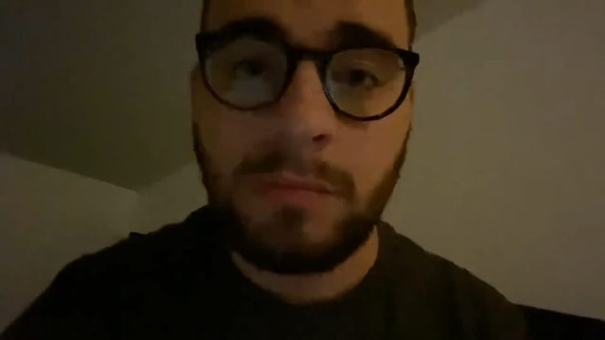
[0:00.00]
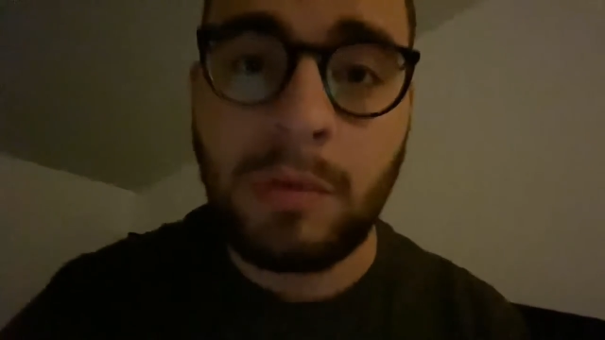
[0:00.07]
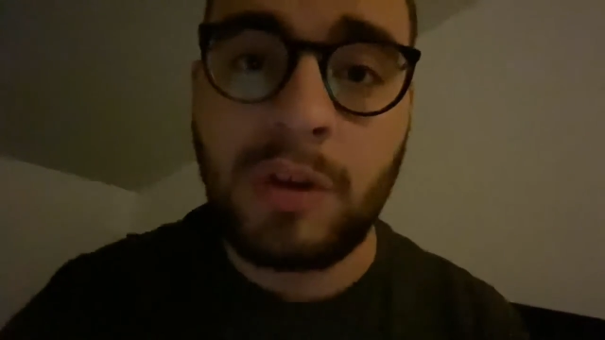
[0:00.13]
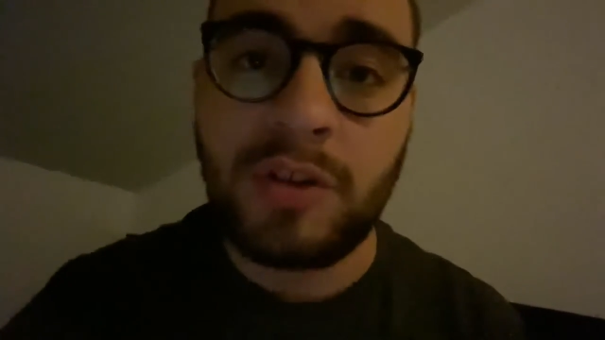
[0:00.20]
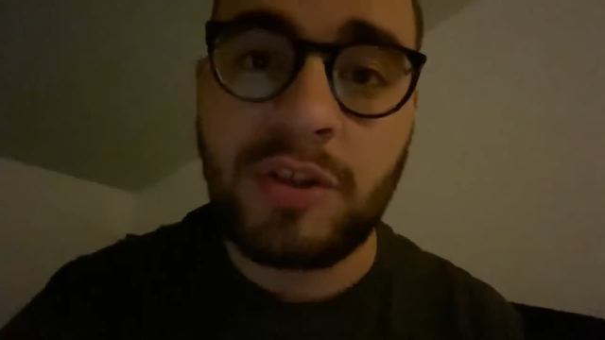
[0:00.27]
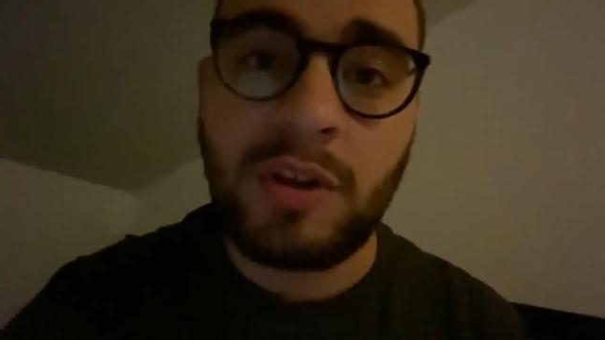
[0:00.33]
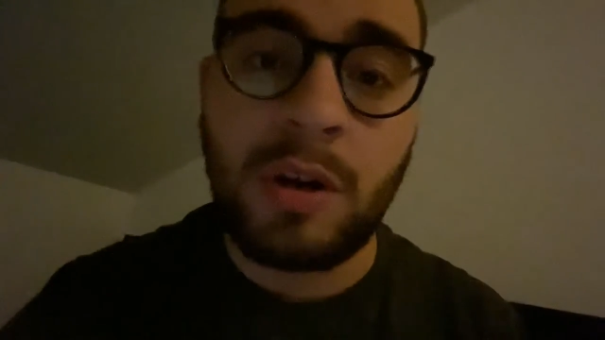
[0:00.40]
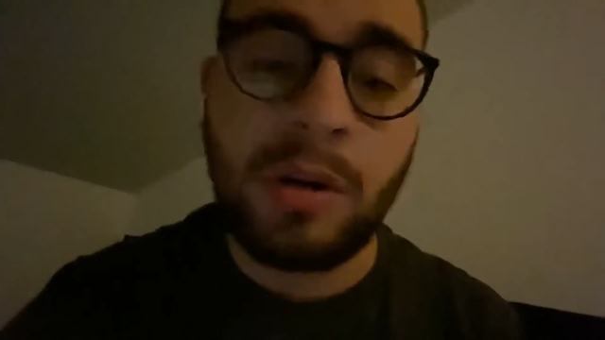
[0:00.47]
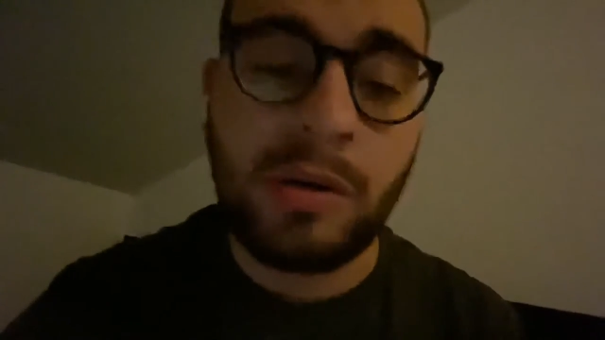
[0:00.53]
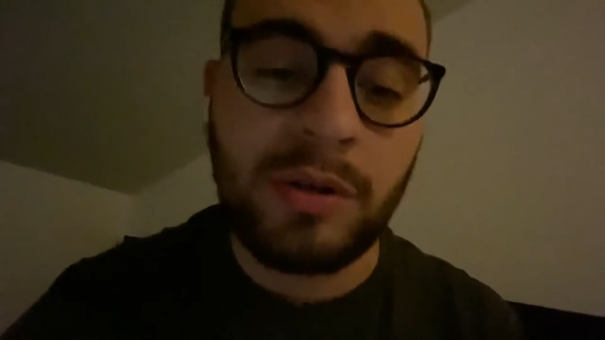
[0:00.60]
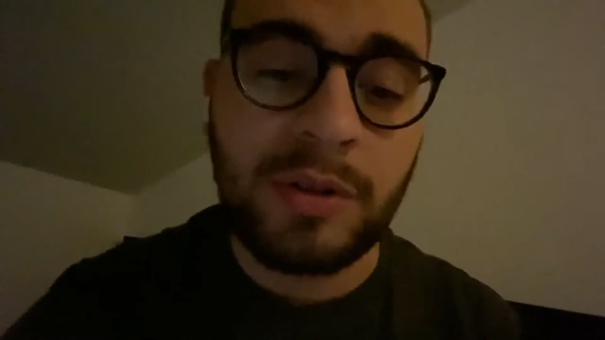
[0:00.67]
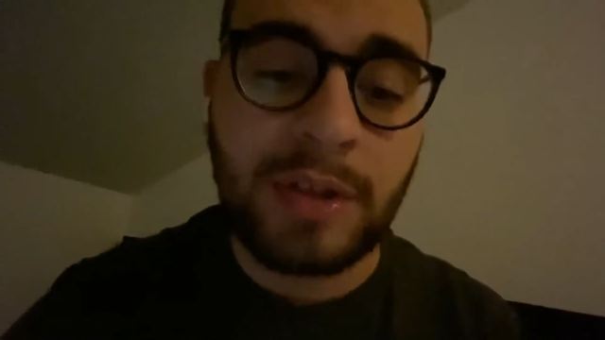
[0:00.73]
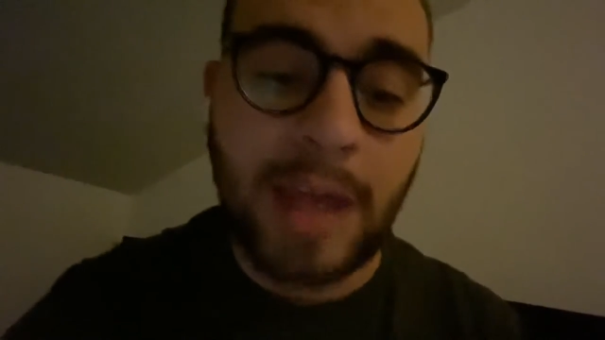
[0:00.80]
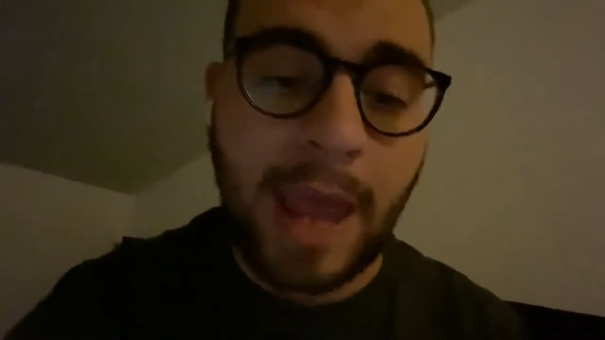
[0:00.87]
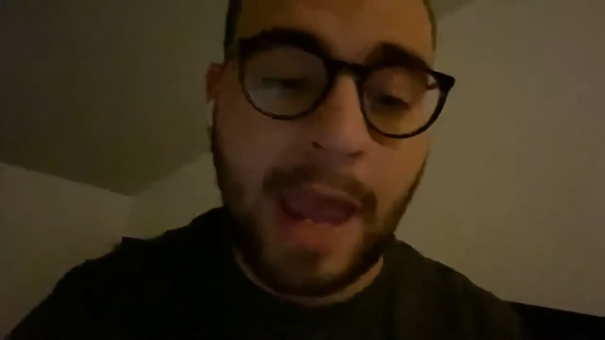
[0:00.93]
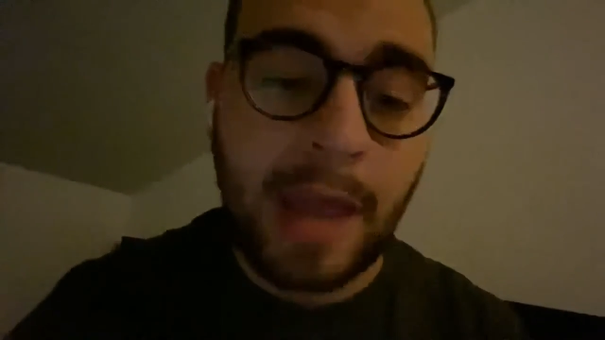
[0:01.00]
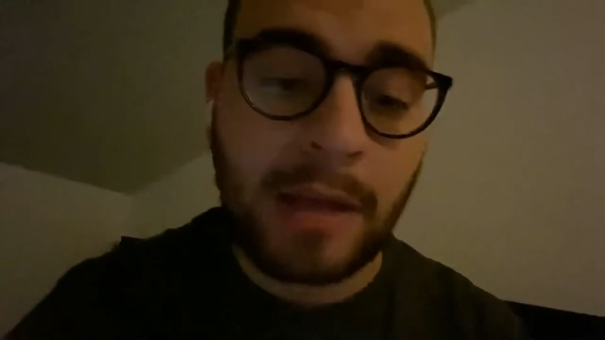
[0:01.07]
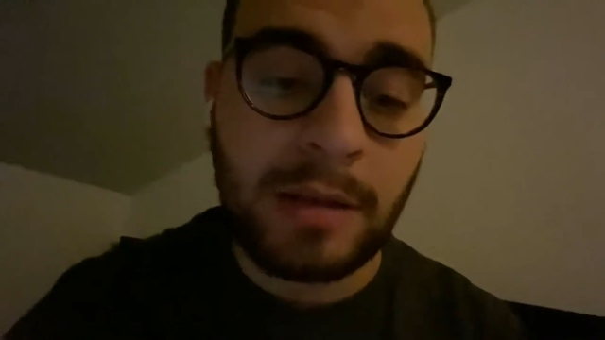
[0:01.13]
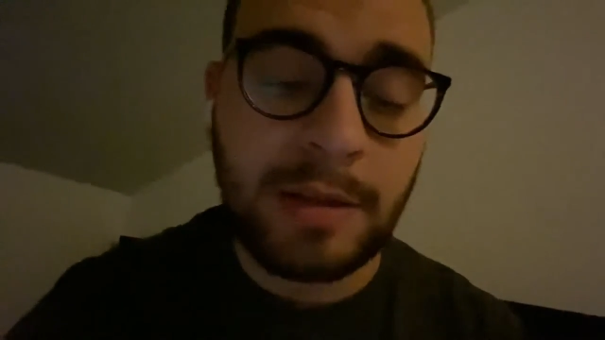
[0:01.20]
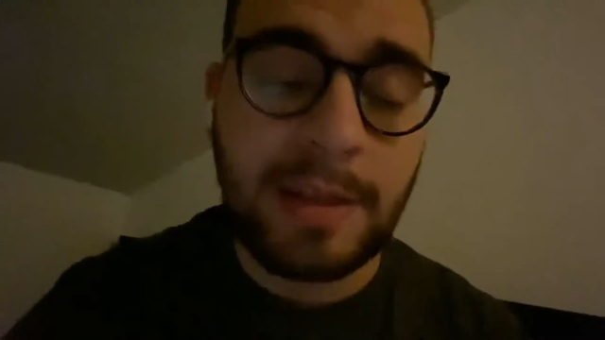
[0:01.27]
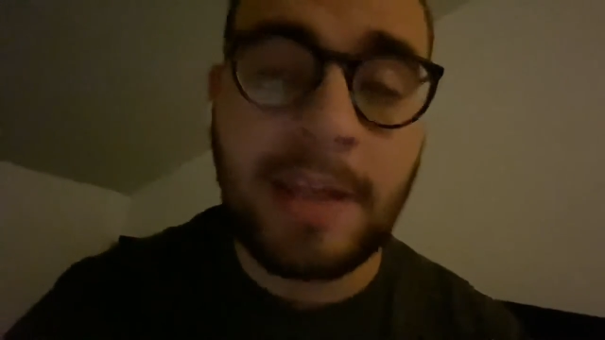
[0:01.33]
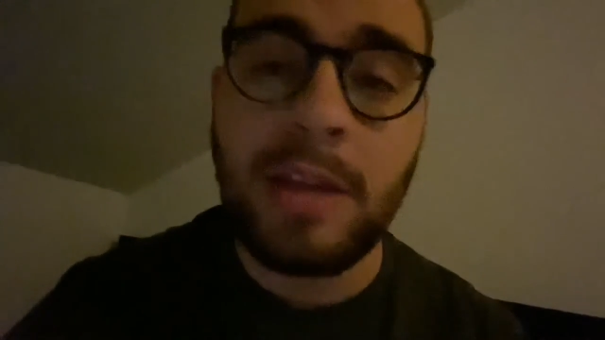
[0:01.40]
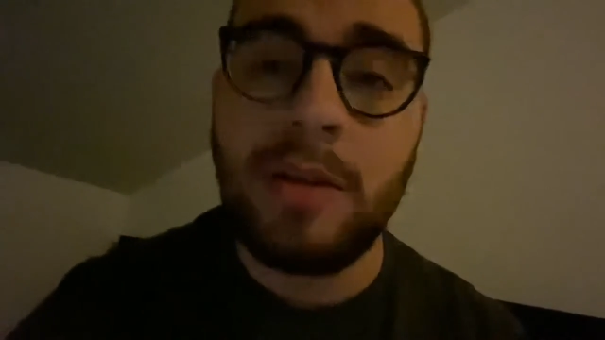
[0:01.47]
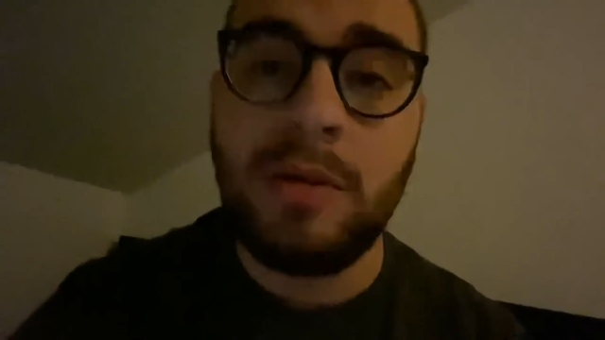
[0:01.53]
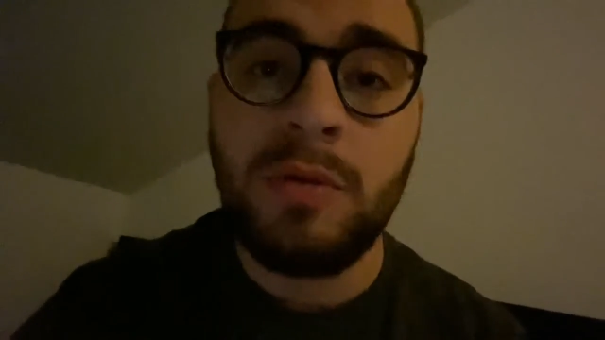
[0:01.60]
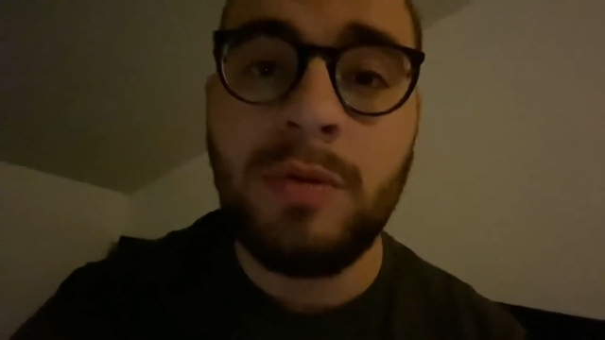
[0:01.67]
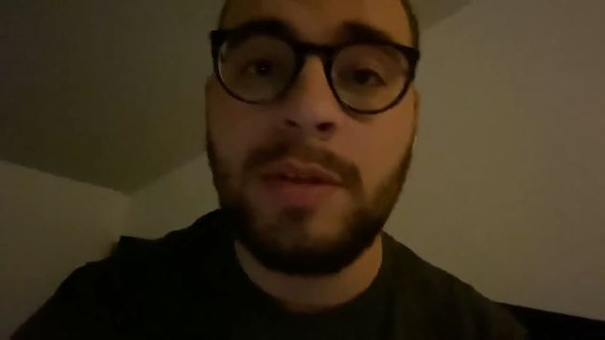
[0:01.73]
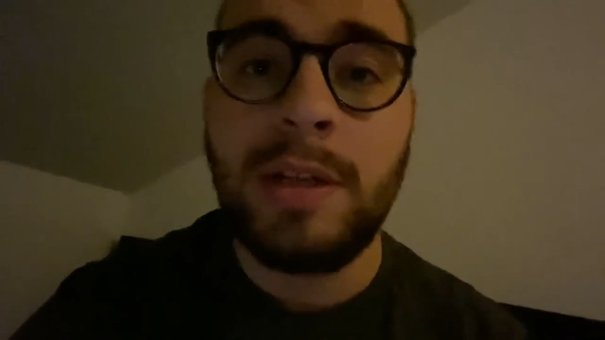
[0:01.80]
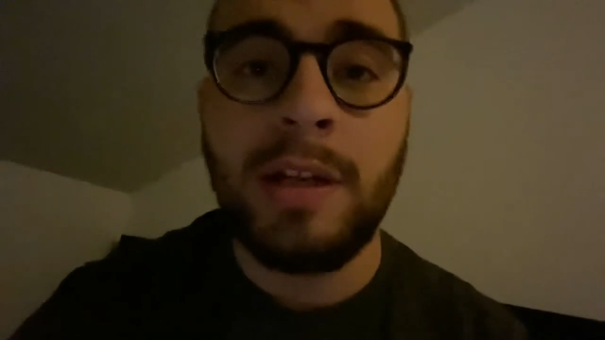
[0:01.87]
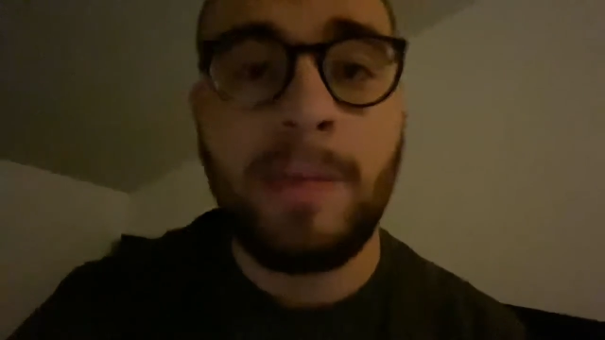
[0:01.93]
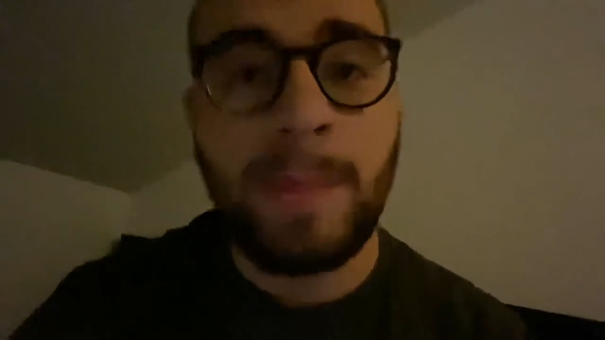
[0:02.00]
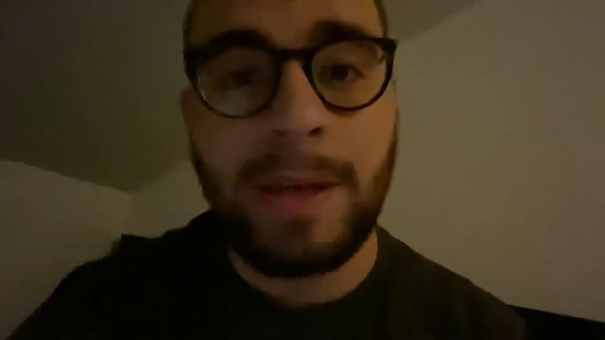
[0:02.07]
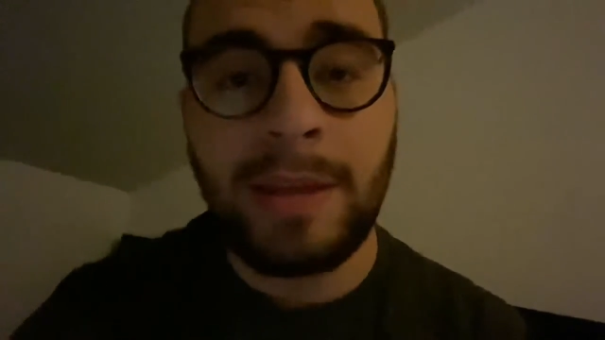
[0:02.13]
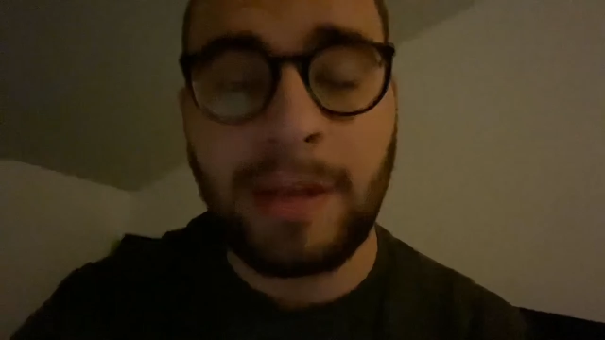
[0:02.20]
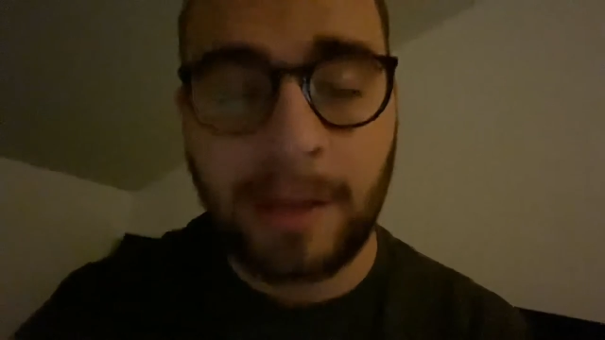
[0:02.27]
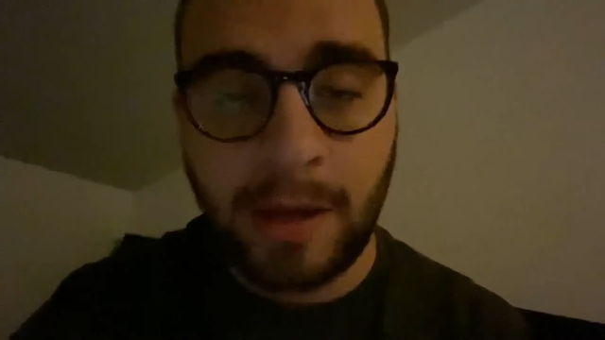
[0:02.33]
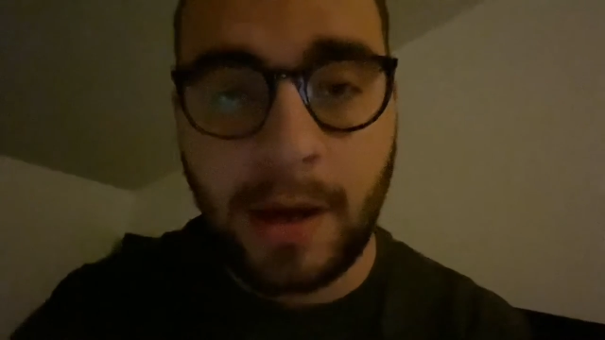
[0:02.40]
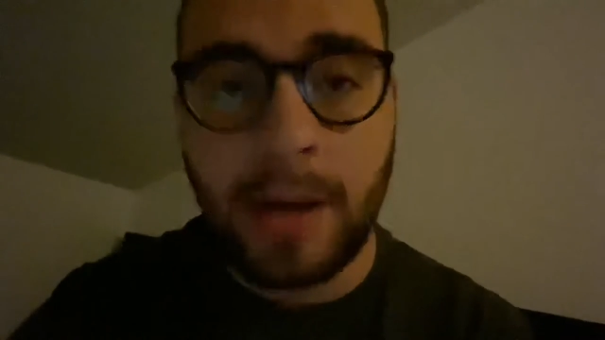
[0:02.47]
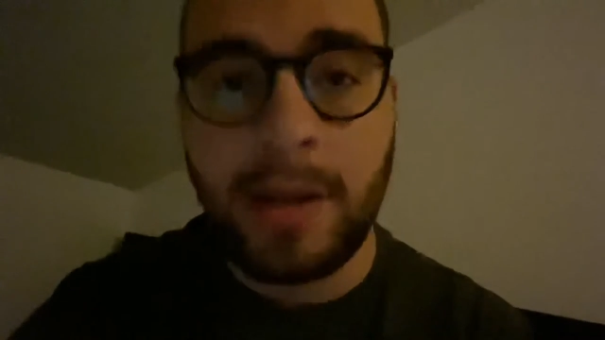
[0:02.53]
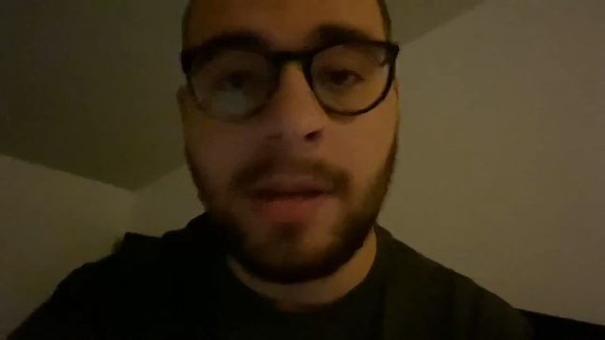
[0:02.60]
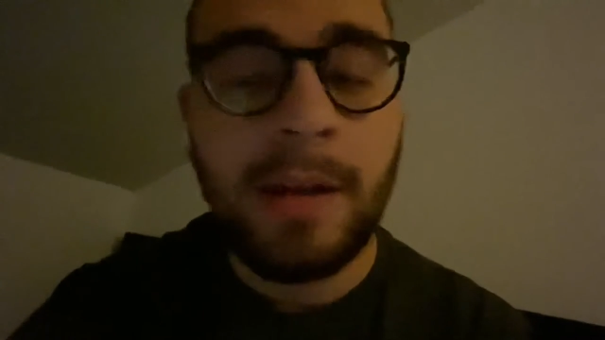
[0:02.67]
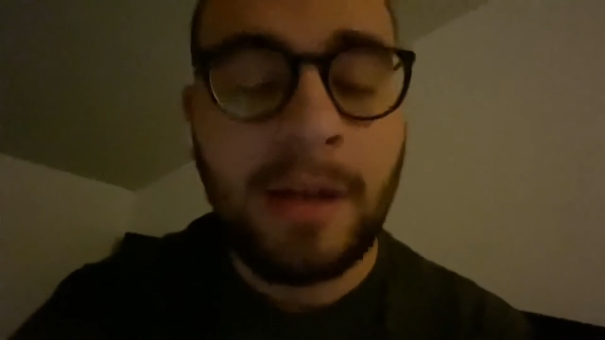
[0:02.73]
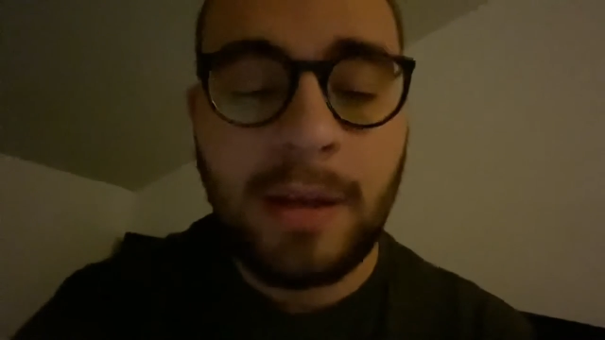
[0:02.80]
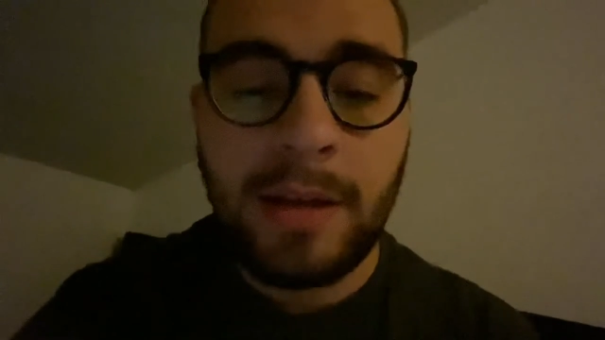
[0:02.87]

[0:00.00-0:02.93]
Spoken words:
our starters and see who's going to make the cut.